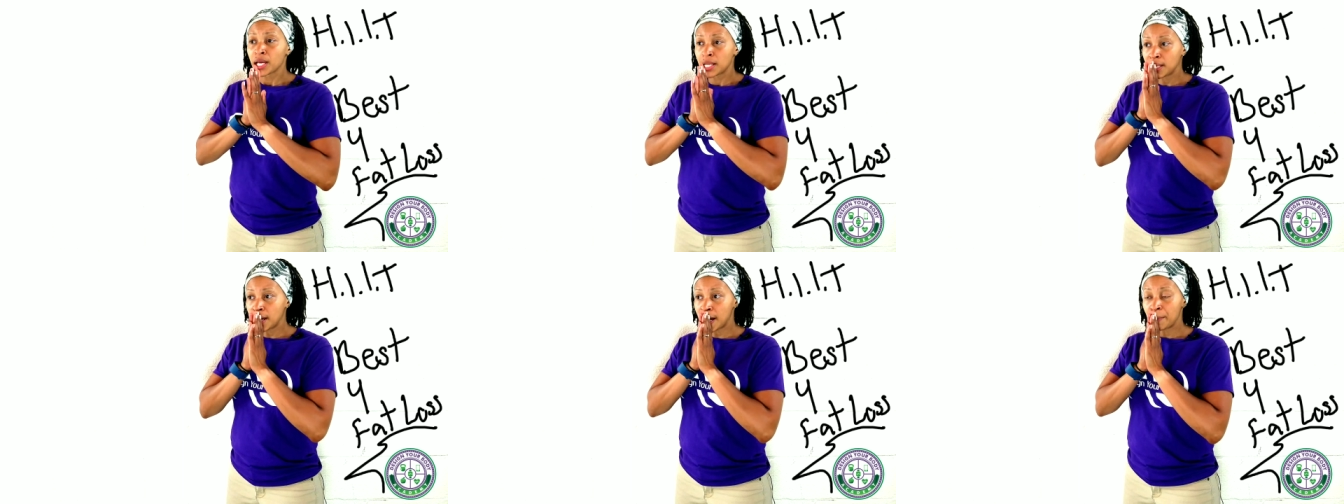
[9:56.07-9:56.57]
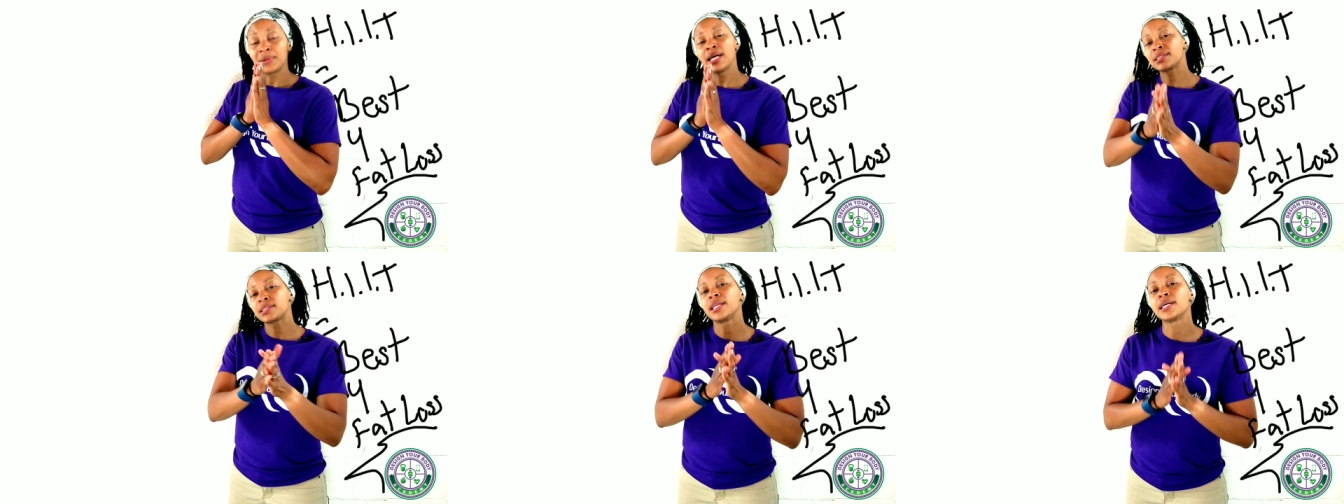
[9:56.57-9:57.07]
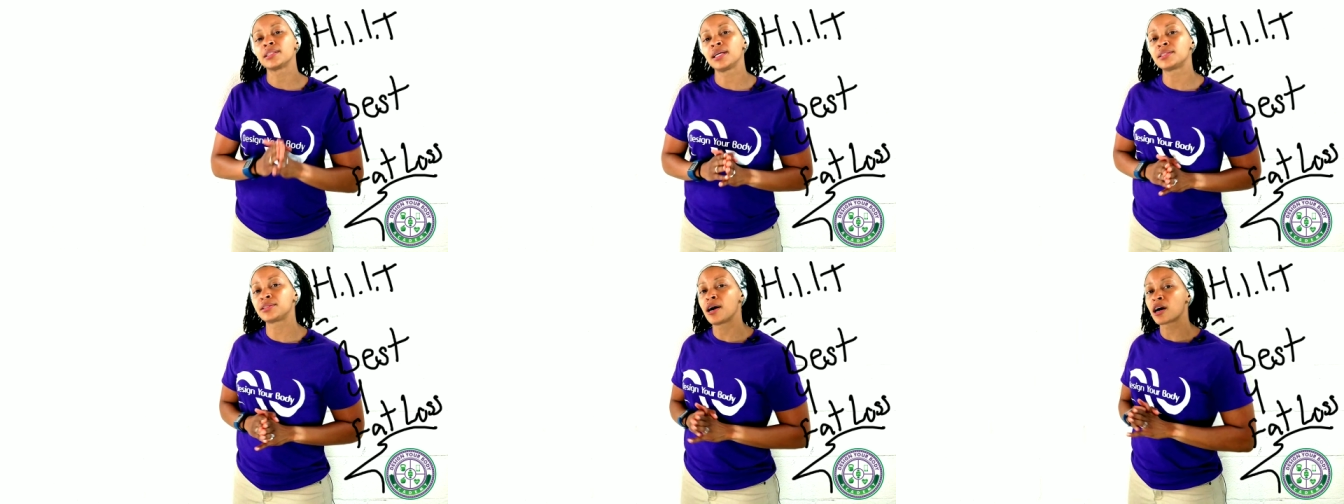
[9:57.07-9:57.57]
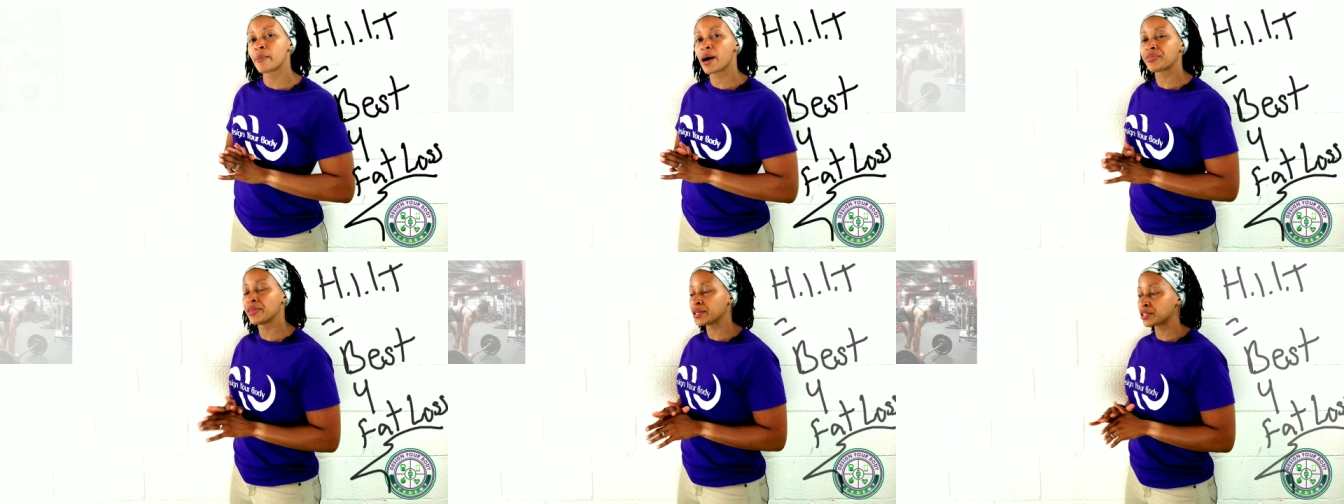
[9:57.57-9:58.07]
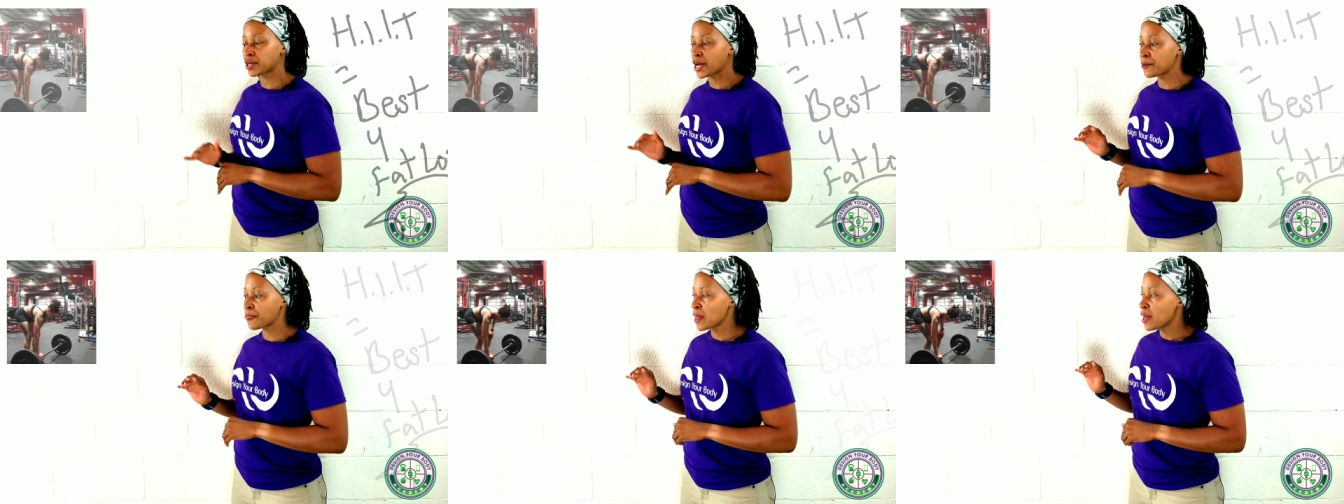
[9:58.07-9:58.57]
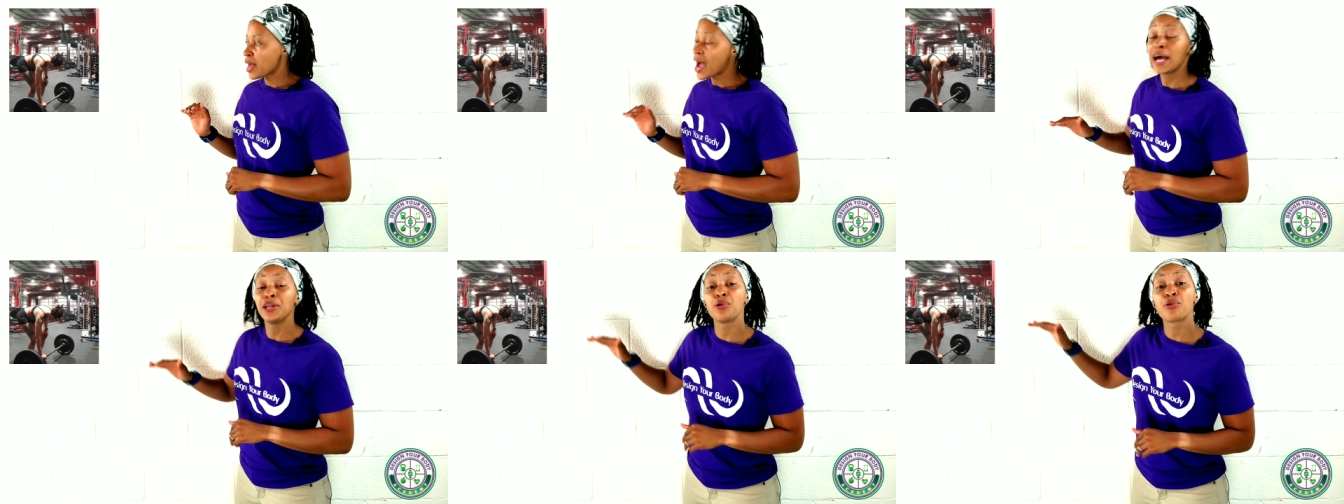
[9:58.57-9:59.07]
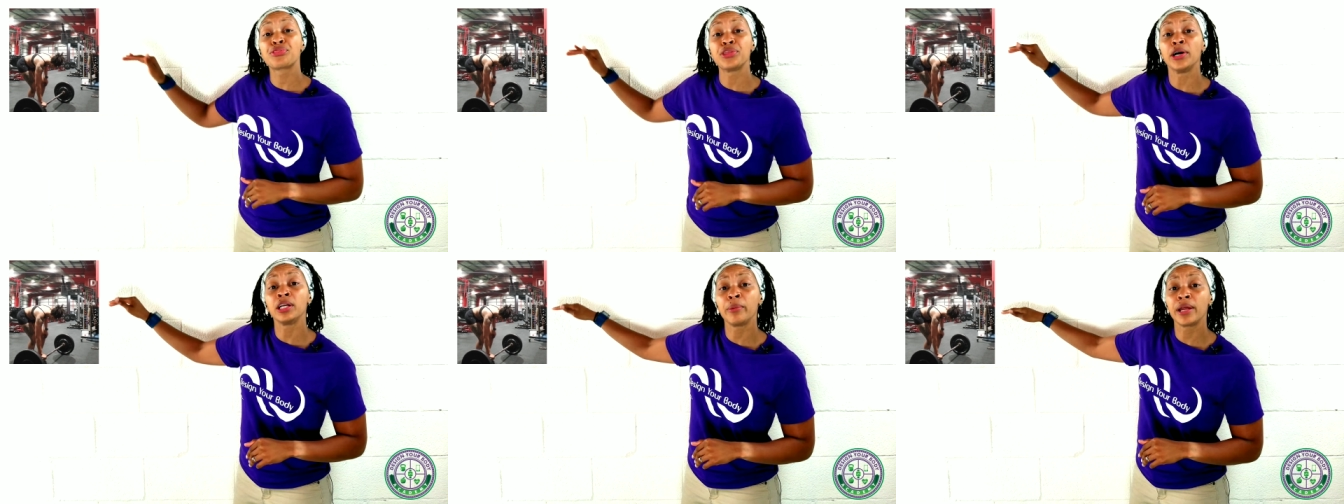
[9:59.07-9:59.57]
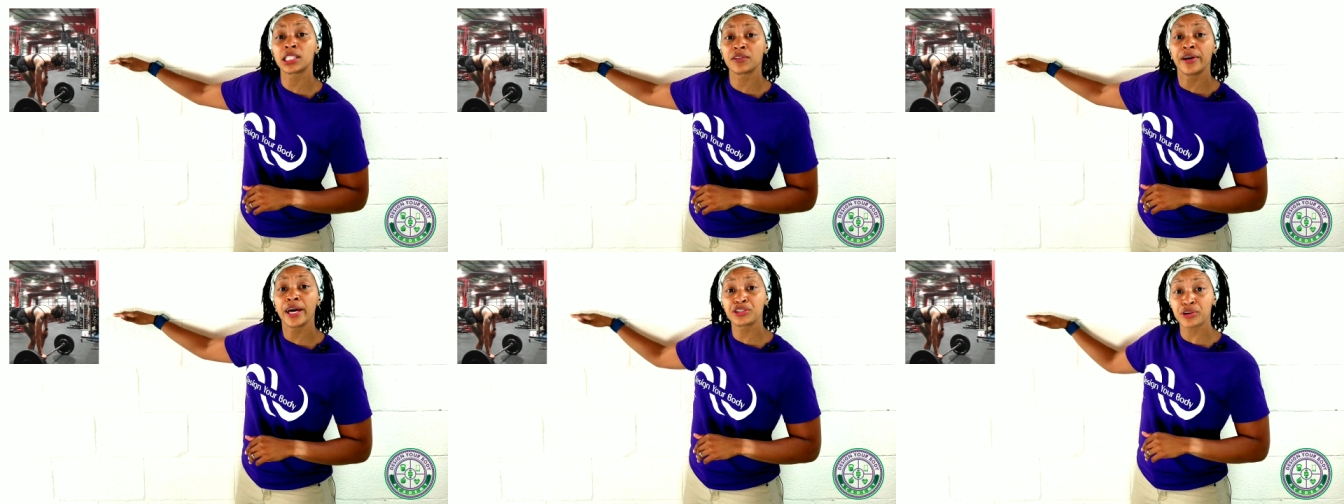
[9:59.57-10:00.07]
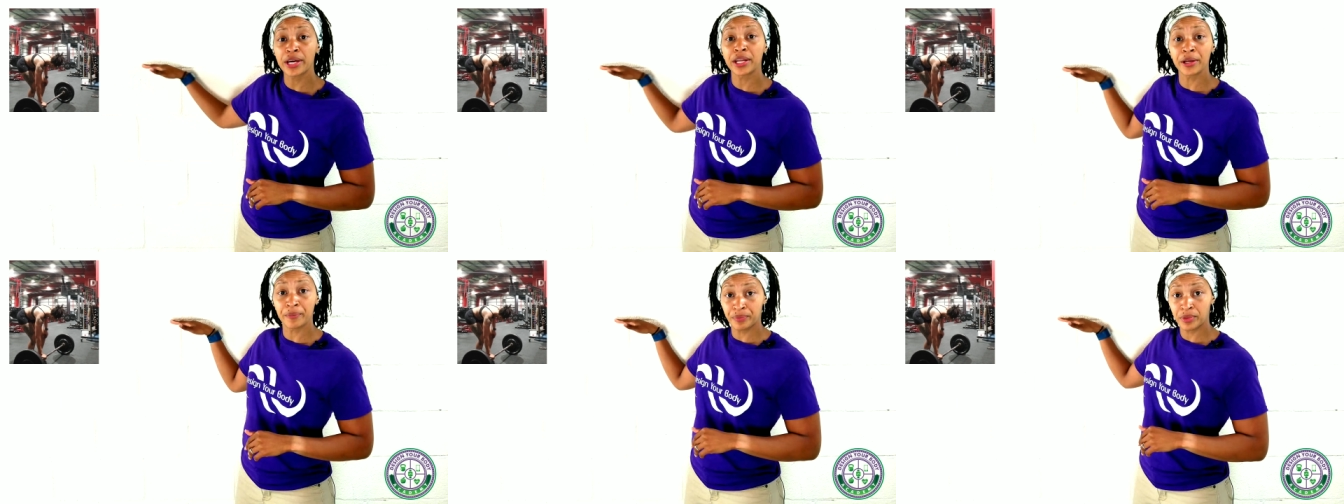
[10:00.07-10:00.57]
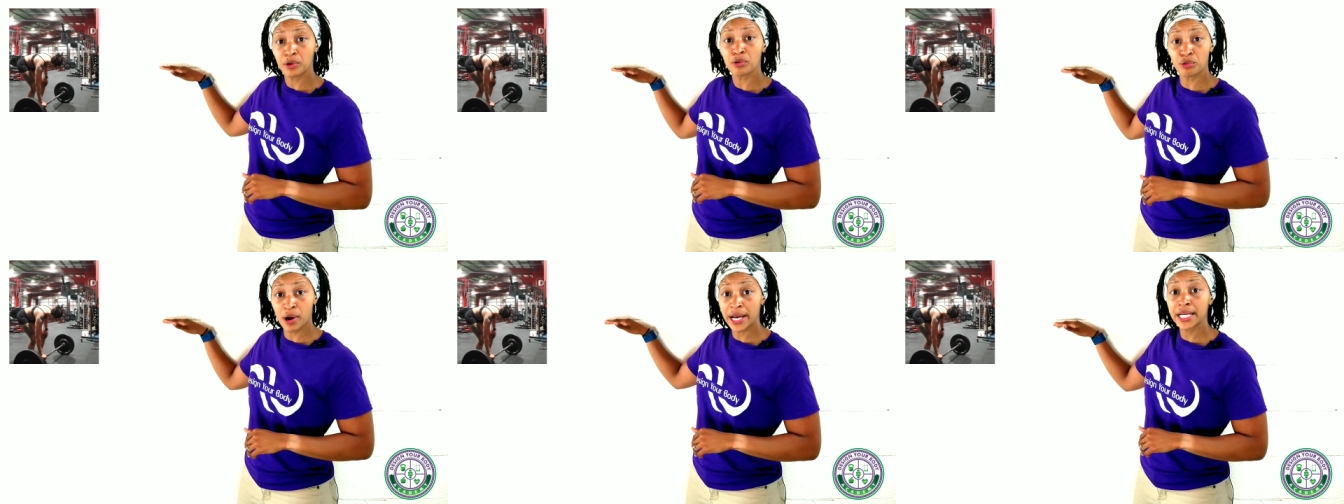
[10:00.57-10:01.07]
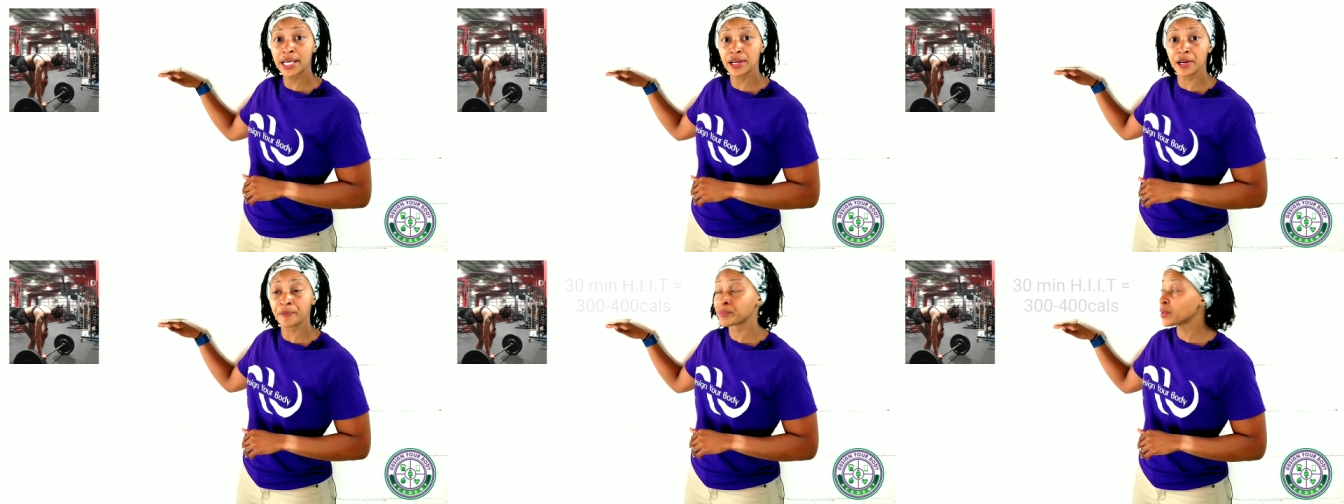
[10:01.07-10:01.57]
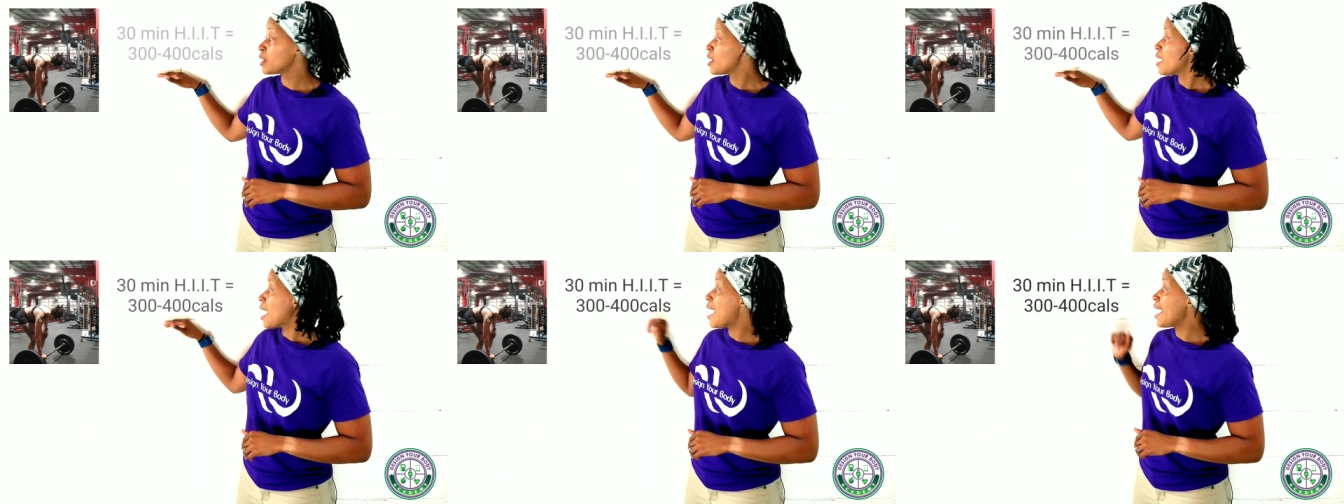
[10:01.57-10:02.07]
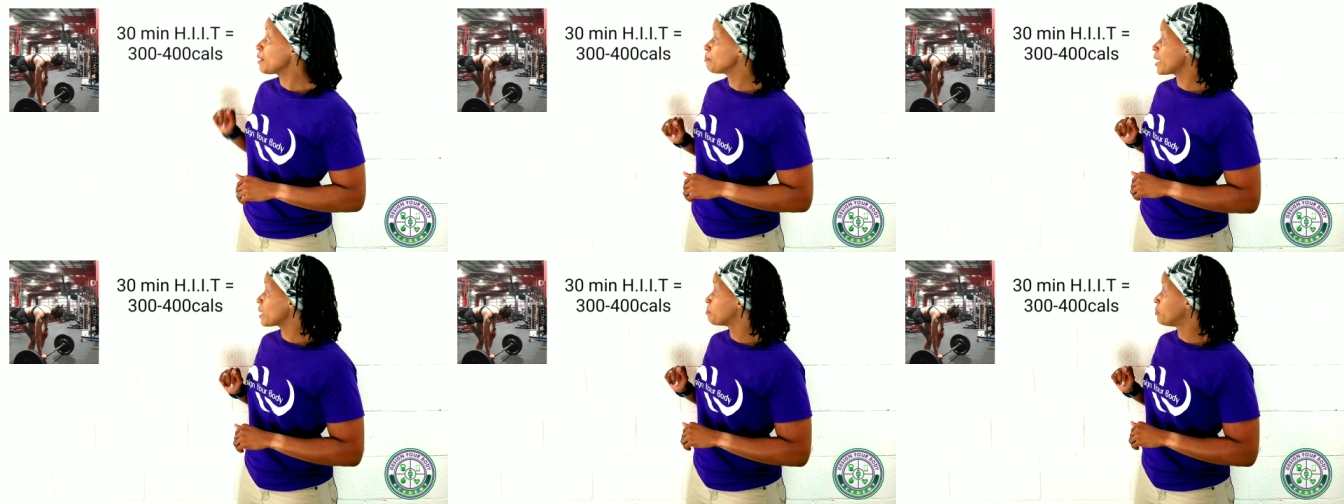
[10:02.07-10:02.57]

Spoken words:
let's talk about this, okay? I do 30 minutes of HIIT training right here. I may